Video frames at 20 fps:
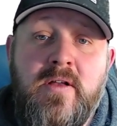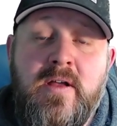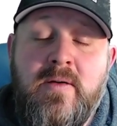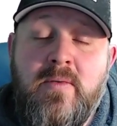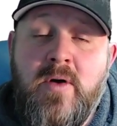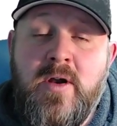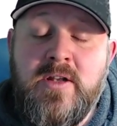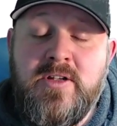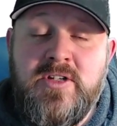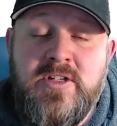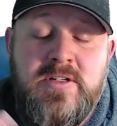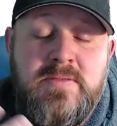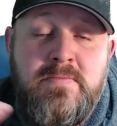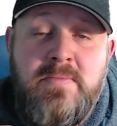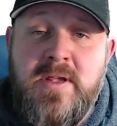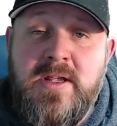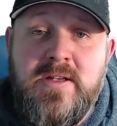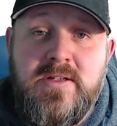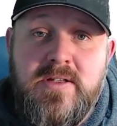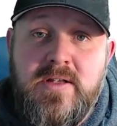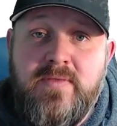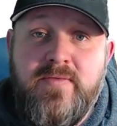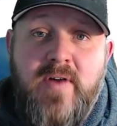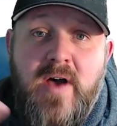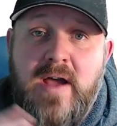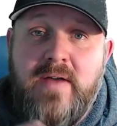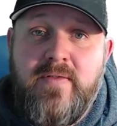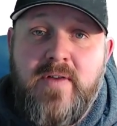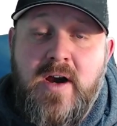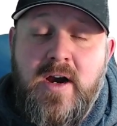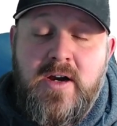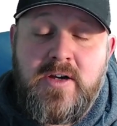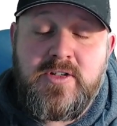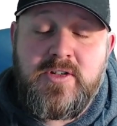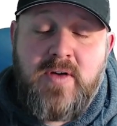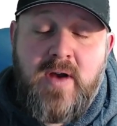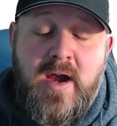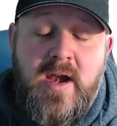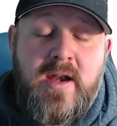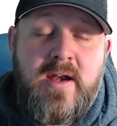I wanted just measly 5 cards
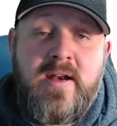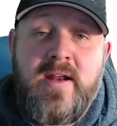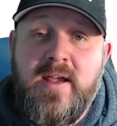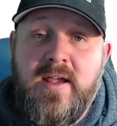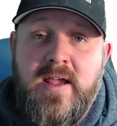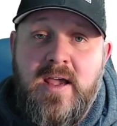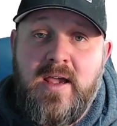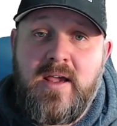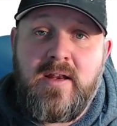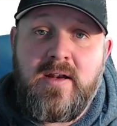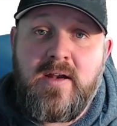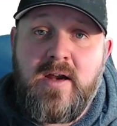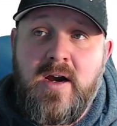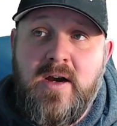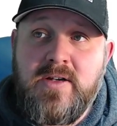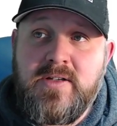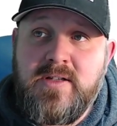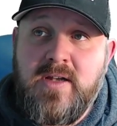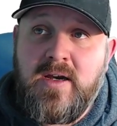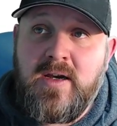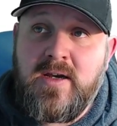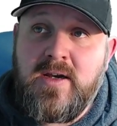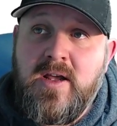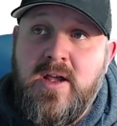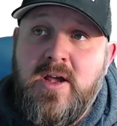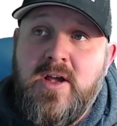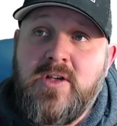graded, and I can't get cards graded.